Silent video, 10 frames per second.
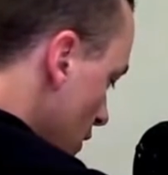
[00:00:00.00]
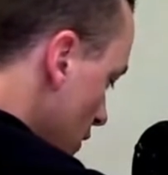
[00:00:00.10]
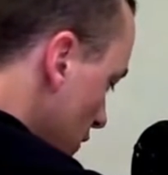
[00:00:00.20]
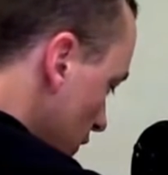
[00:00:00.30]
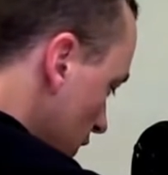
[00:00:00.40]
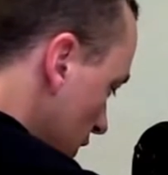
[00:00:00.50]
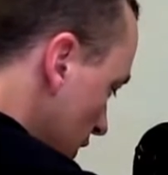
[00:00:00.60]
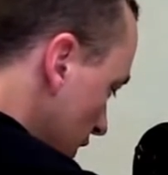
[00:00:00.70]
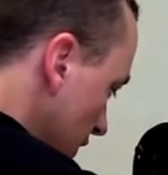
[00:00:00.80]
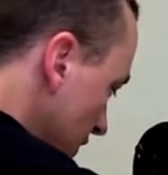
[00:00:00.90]

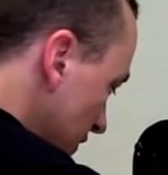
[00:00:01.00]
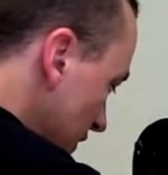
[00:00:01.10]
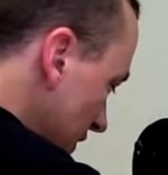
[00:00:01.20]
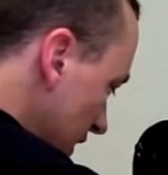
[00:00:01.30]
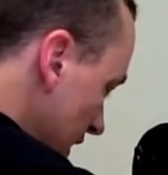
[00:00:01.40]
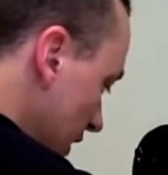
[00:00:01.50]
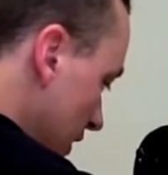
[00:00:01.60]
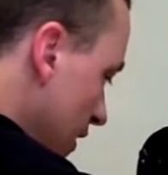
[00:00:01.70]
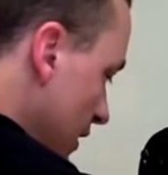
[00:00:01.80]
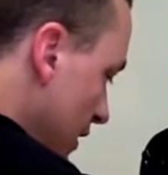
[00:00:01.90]
Okay, so as that,
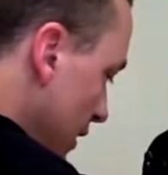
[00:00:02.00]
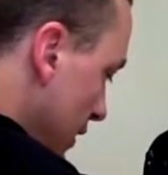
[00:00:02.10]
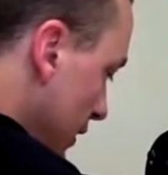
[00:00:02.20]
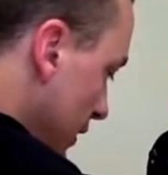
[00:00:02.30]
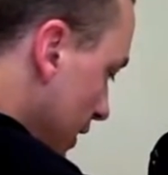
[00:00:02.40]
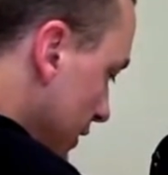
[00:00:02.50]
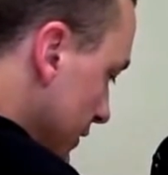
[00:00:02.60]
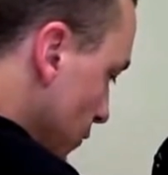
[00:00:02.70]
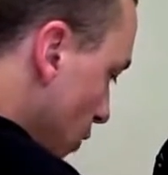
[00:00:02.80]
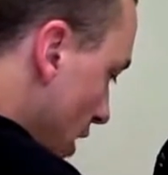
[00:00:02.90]
you kind of
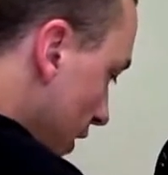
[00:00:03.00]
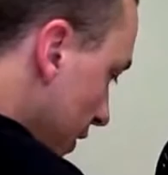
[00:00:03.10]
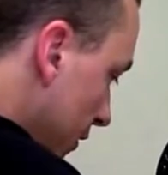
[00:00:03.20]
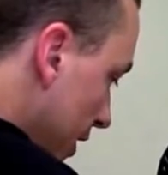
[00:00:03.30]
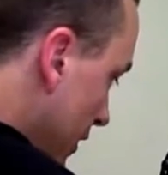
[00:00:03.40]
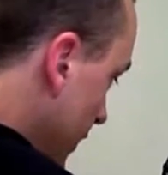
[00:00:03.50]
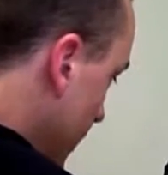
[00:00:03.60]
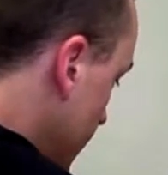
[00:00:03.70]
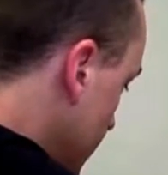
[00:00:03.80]
just walk it around. Again,